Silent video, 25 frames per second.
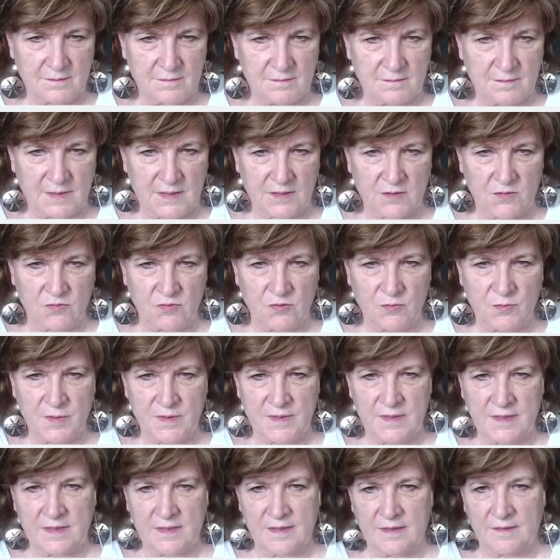my group
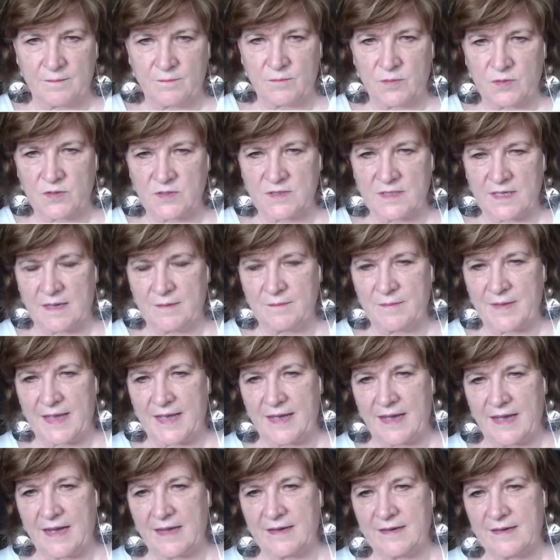in here because
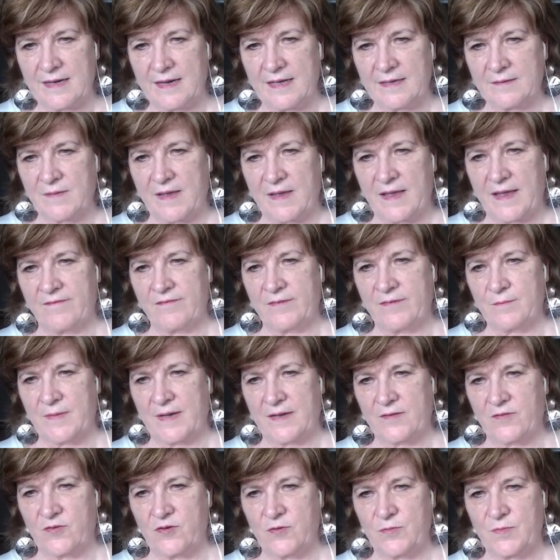I like having my
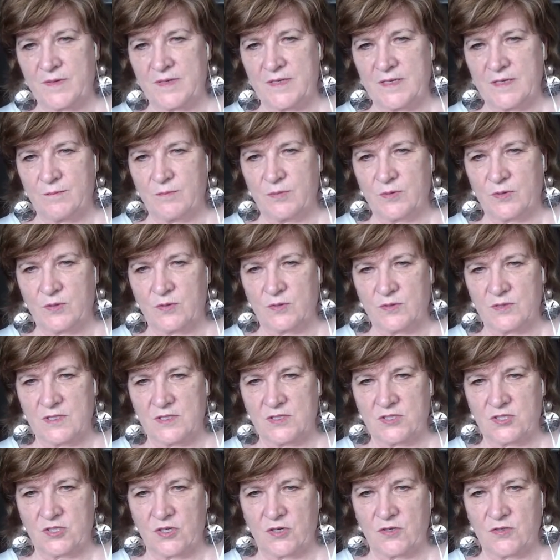group in here because it
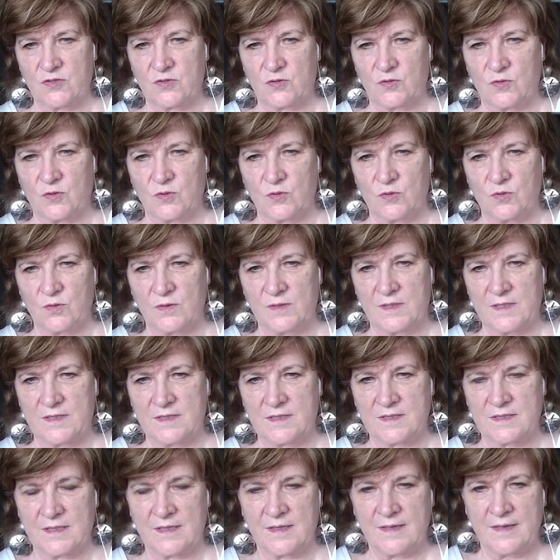shows all
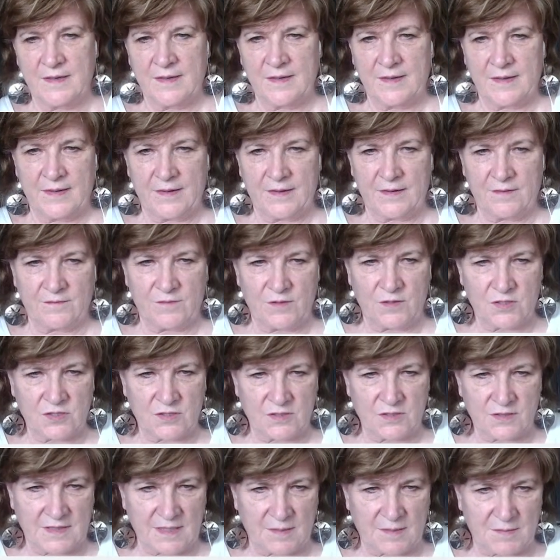this virtual
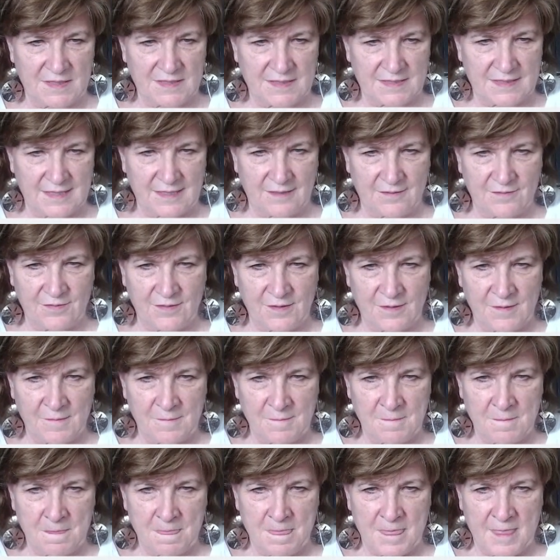summit stuff.
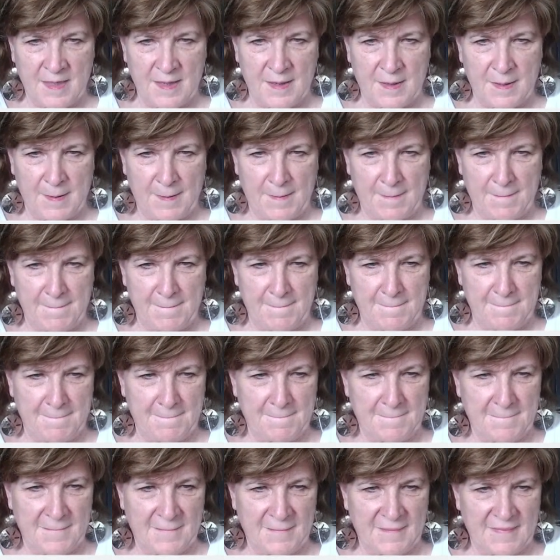And
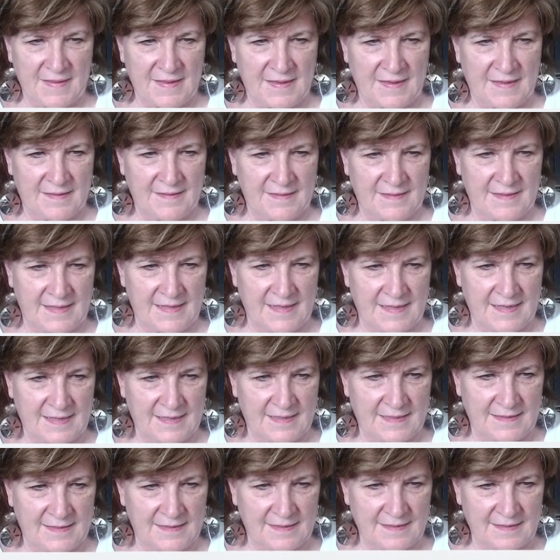
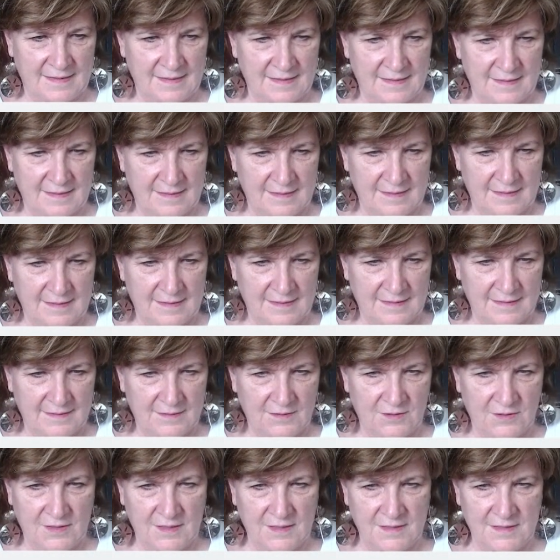then
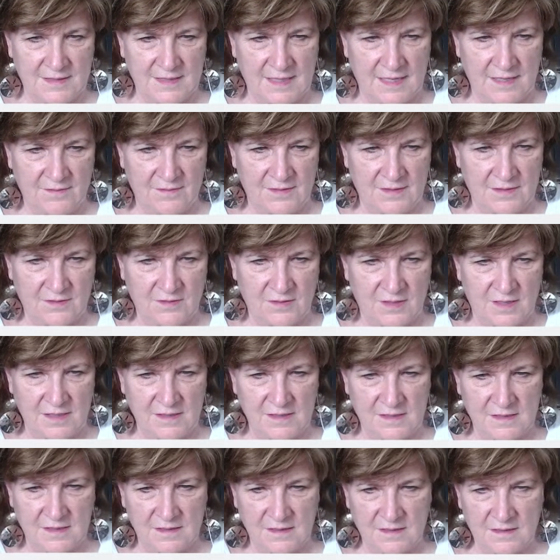you can save it, right?
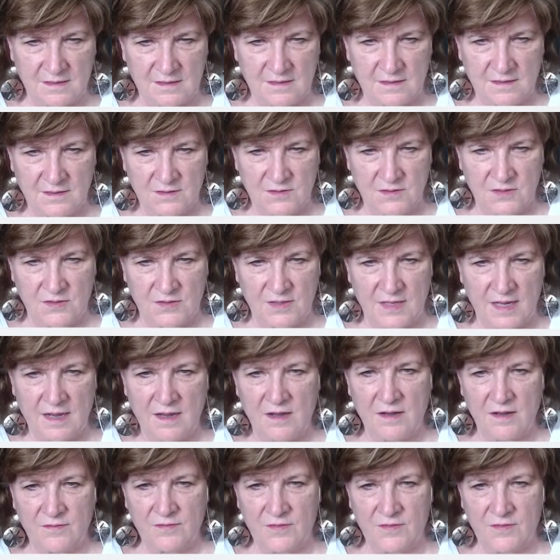So now I've